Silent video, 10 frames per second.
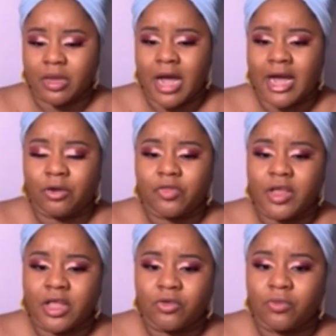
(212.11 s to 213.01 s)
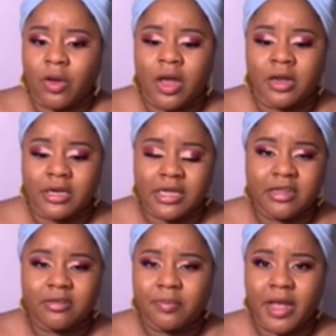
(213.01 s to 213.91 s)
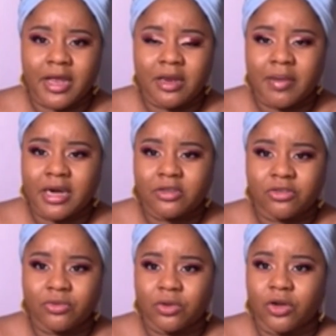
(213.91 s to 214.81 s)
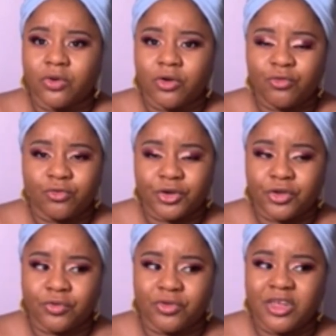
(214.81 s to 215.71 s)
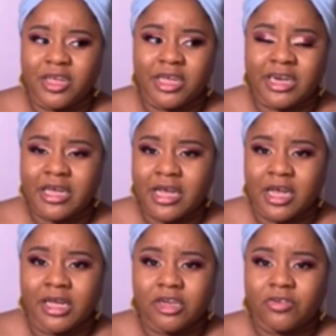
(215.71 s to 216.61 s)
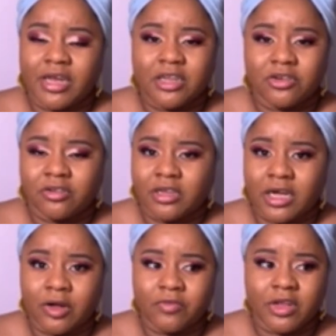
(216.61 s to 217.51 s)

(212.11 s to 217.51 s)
I don't think you need to pay anybody to do a logo for you. You could create it yourself.